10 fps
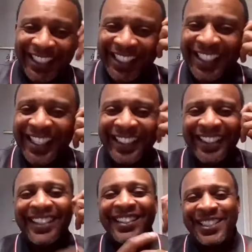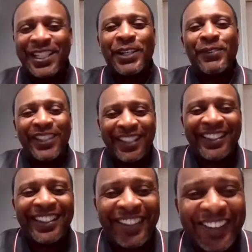Leah and
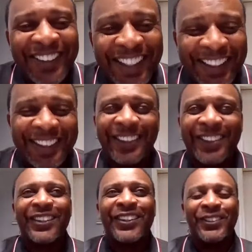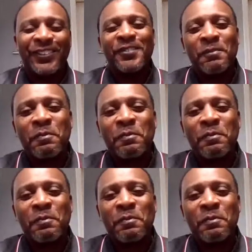Shelby, they did their thing, so, you know.